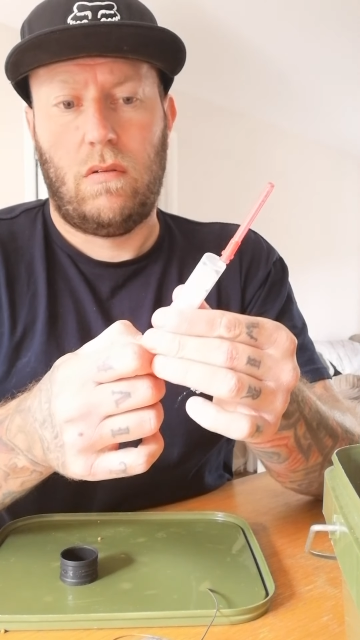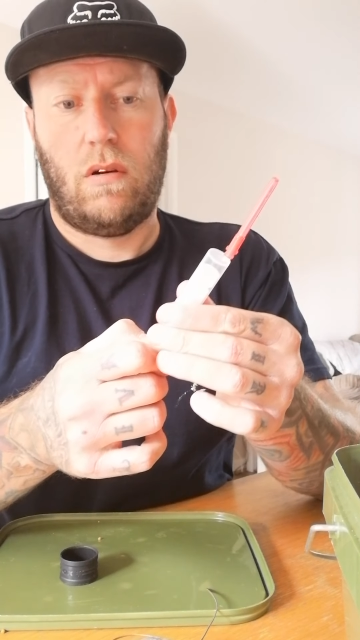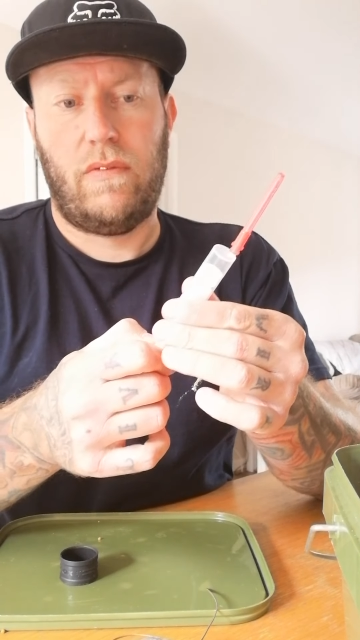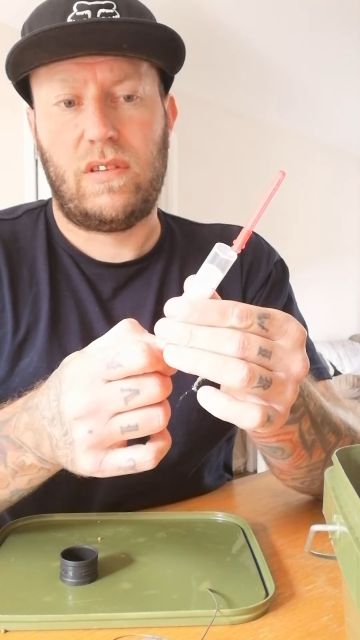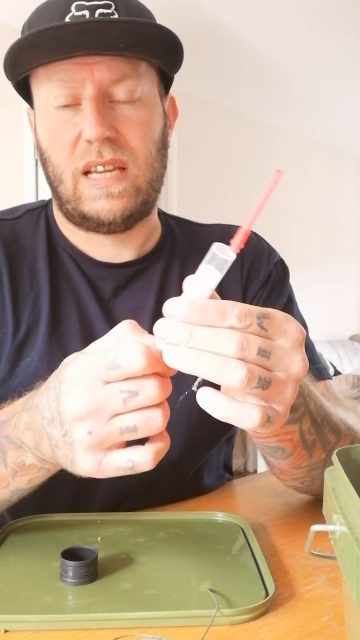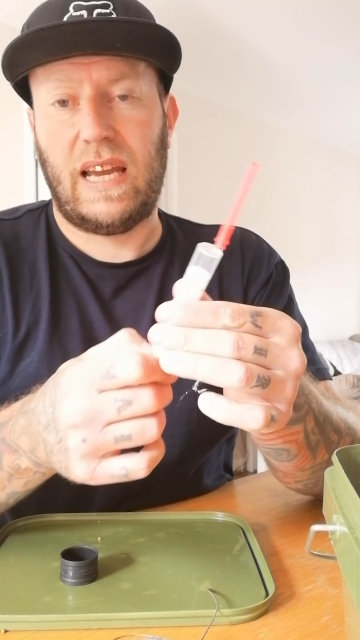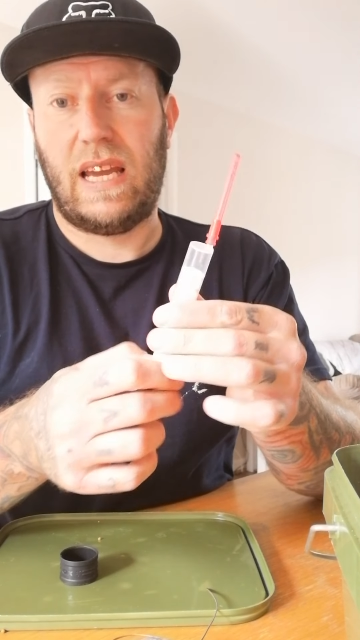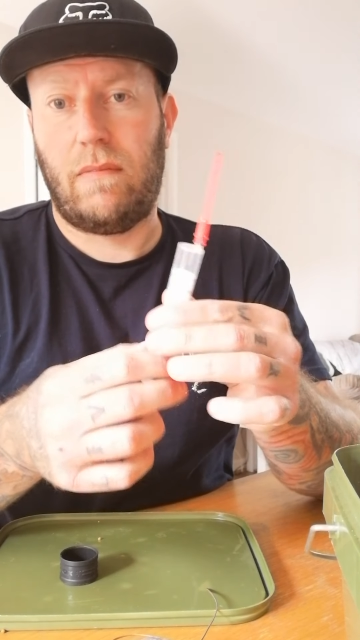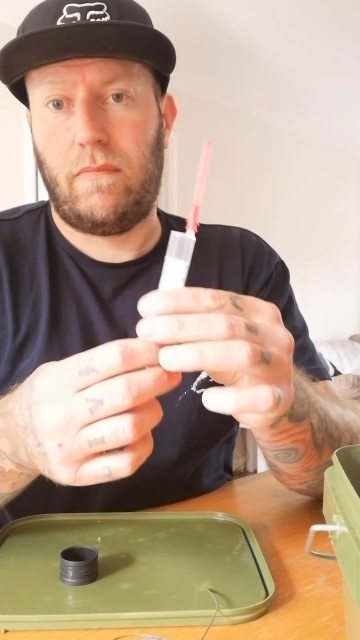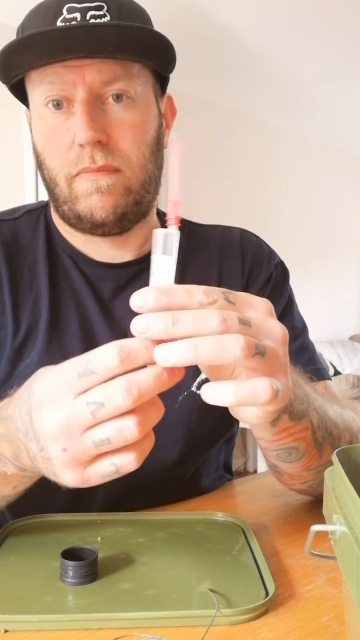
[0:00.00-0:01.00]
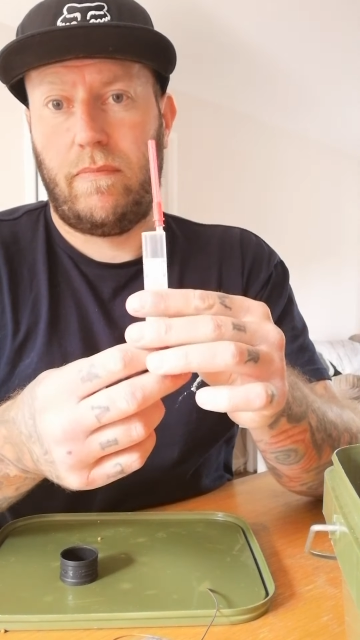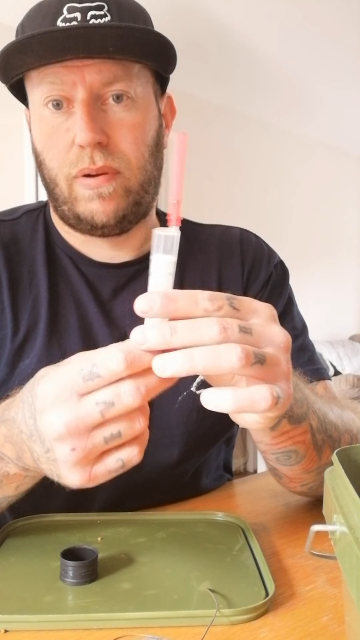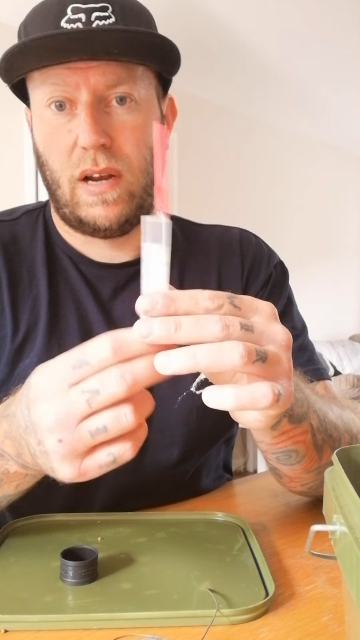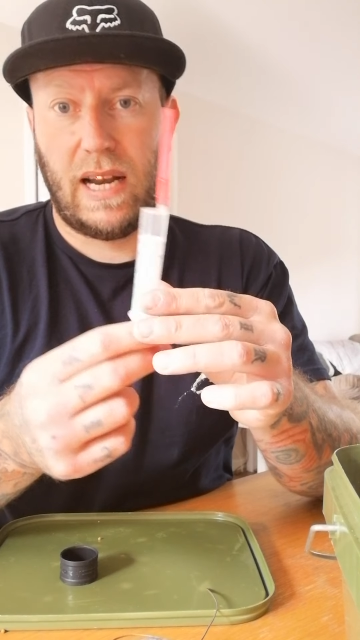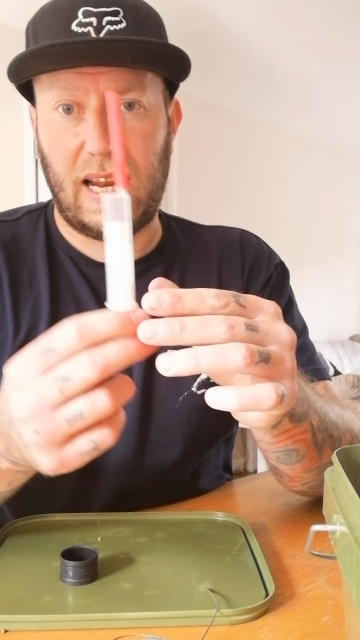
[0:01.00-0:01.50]
obviously
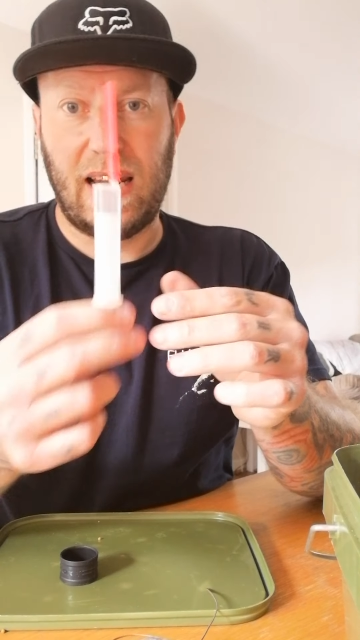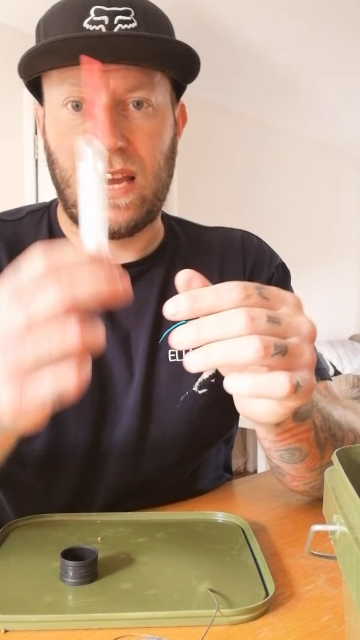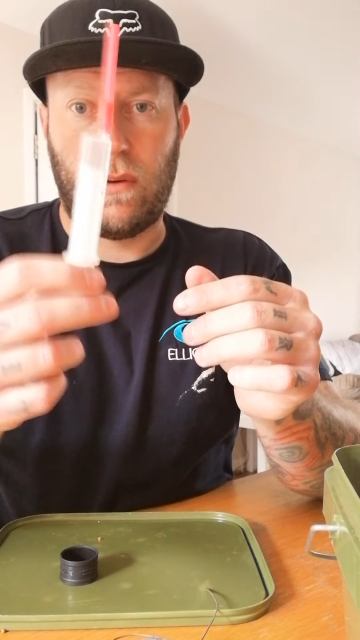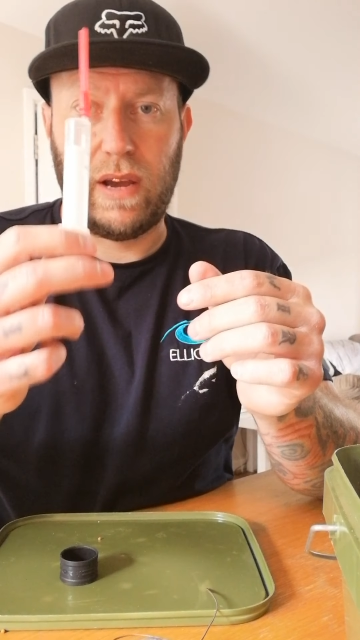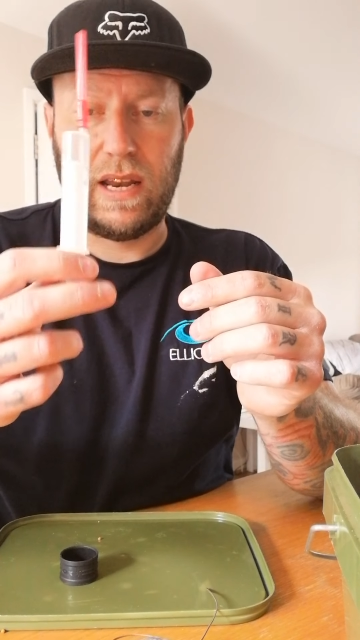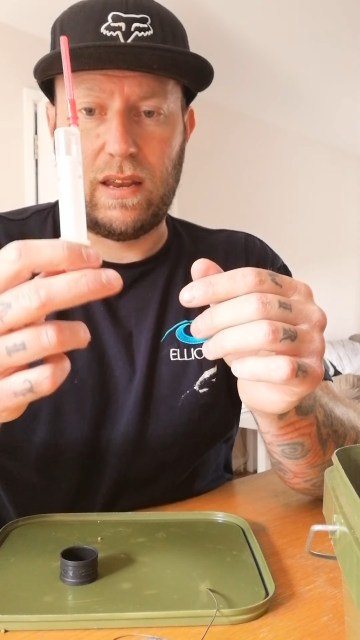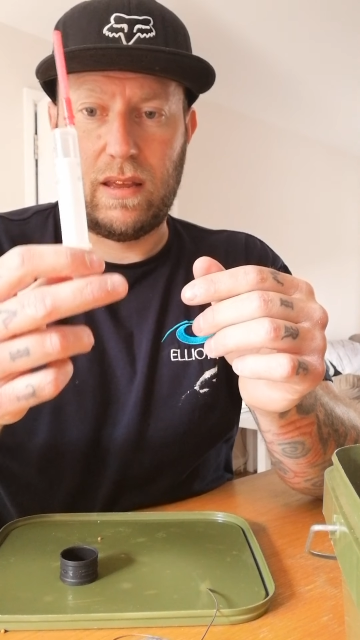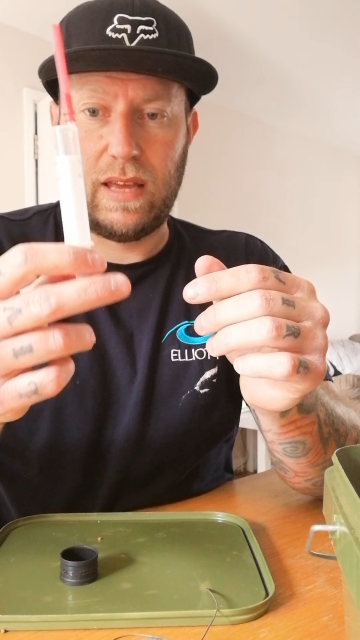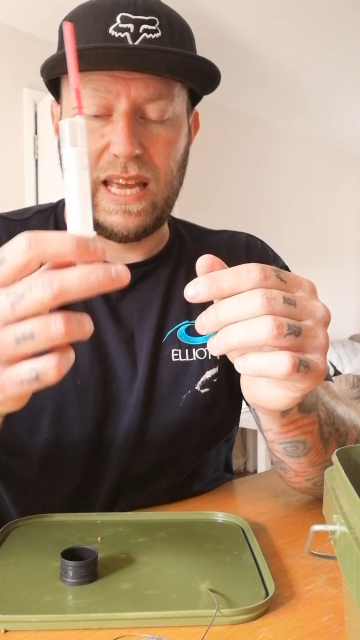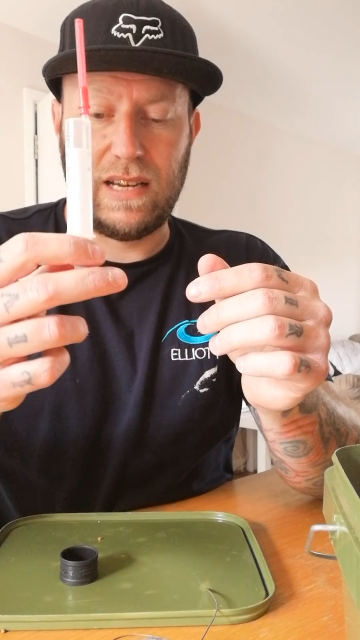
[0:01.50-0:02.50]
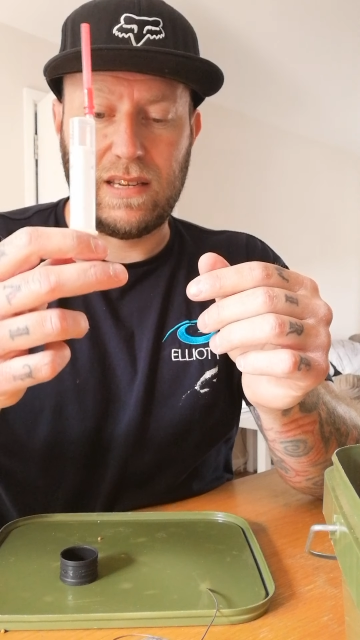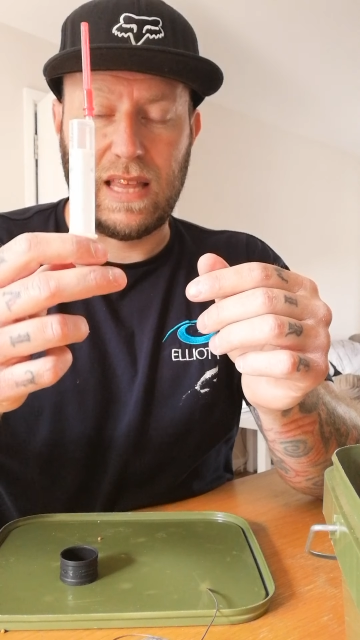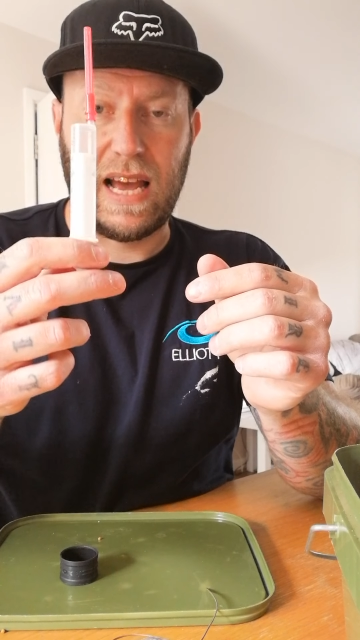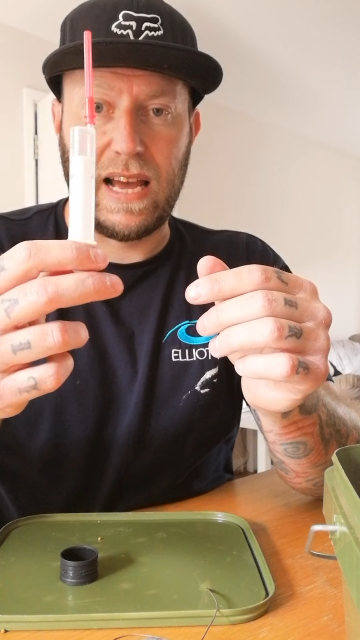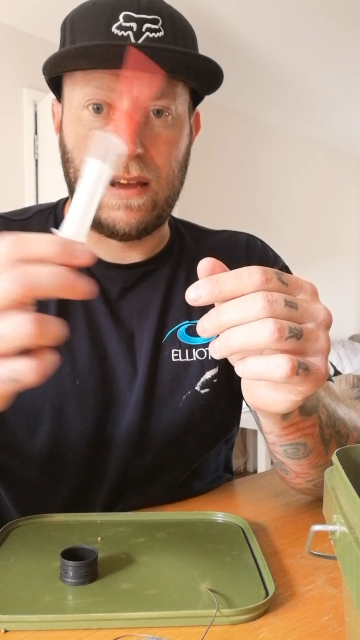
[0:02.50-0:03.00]
put any liquid into
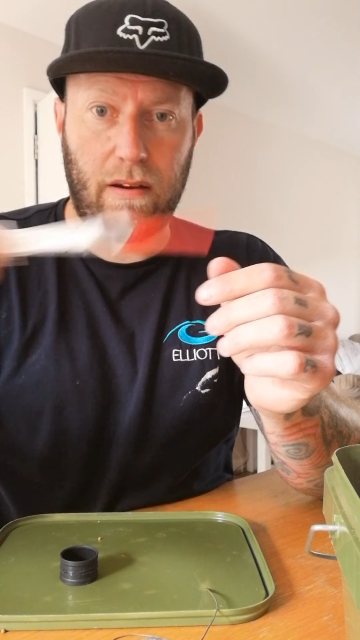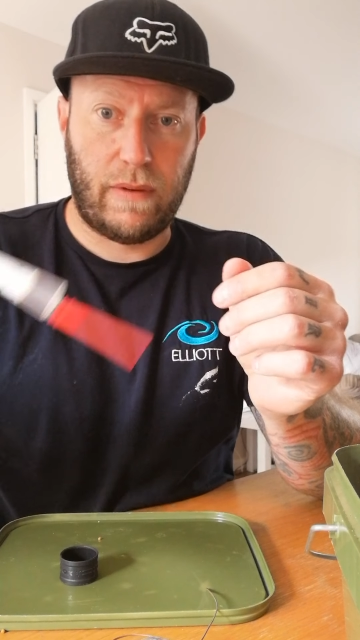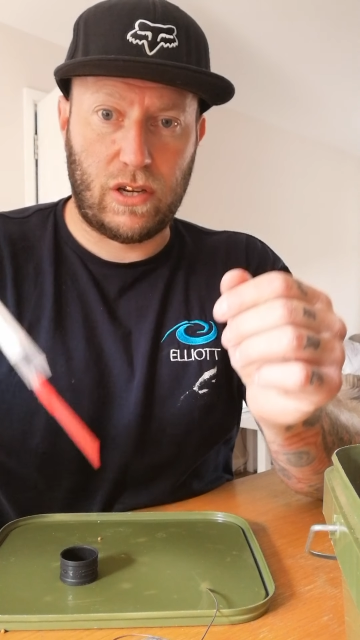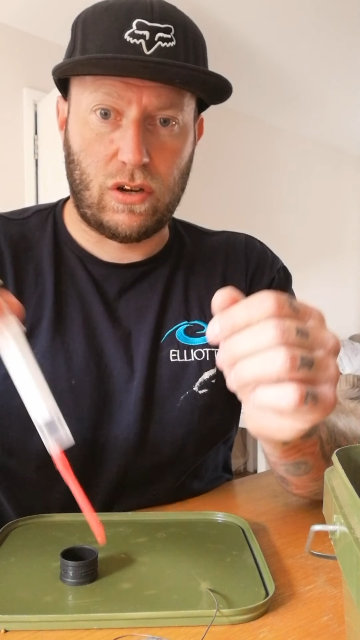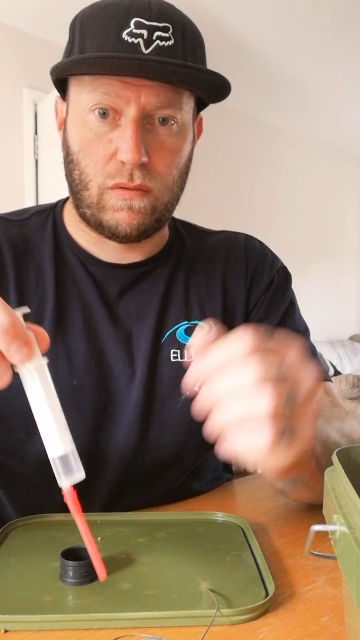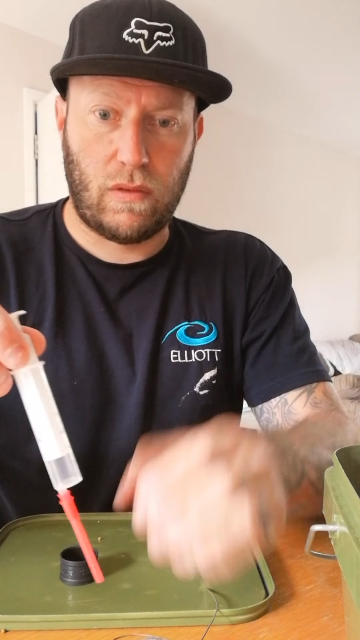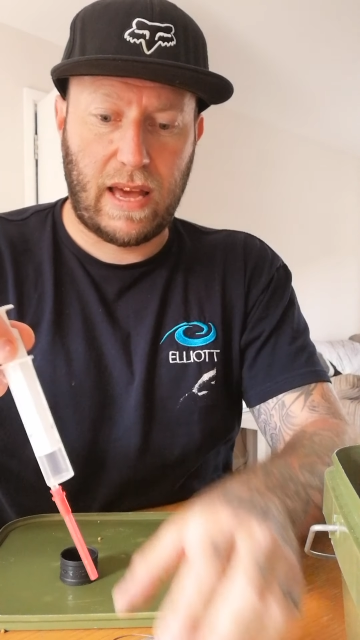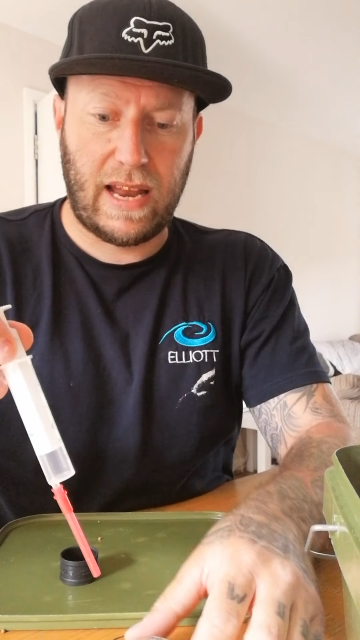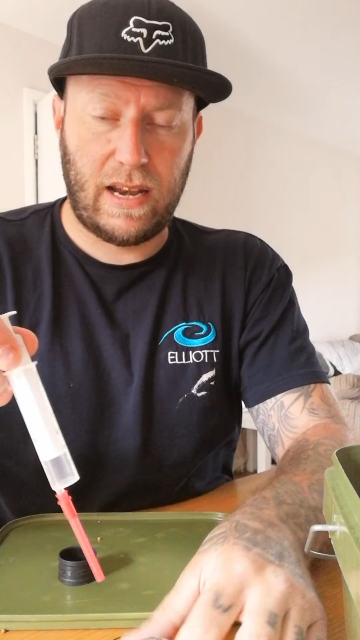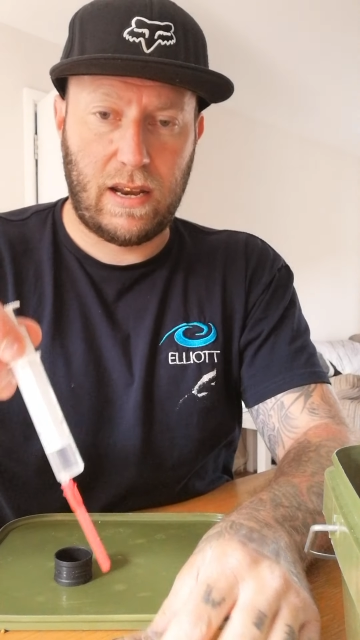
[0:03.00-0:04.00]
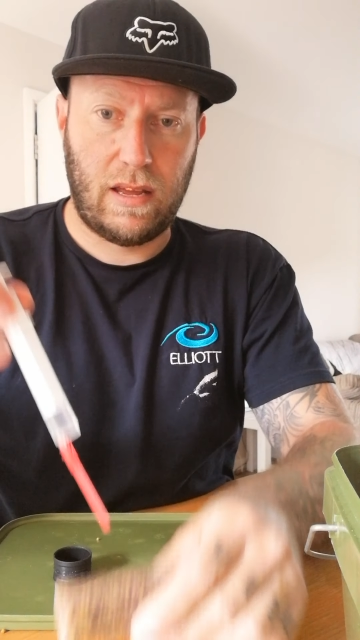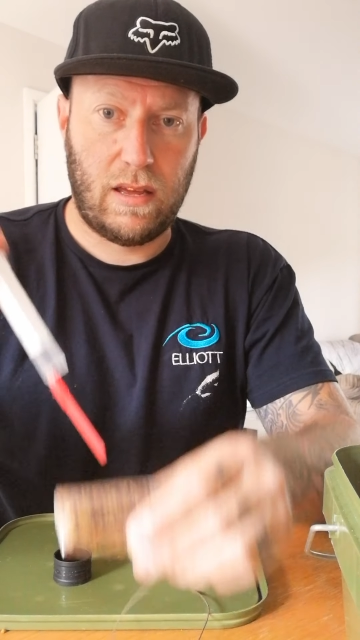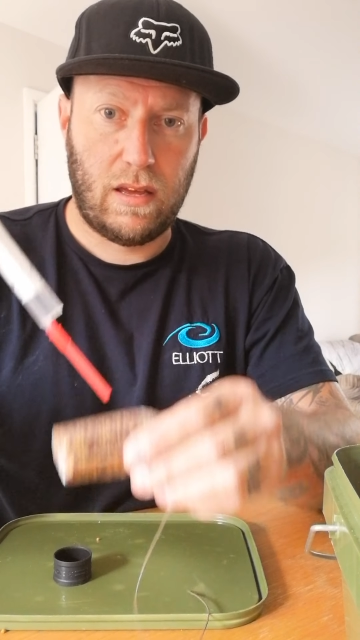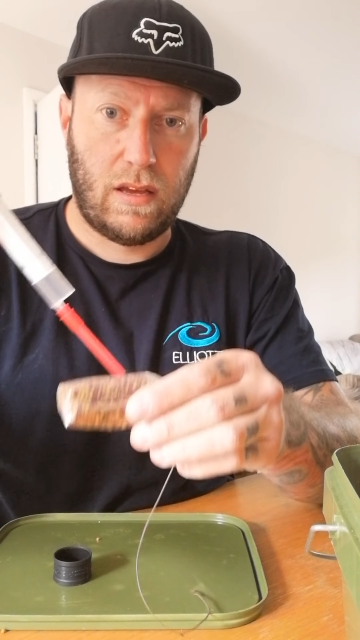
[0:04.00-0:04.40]
that, which I will then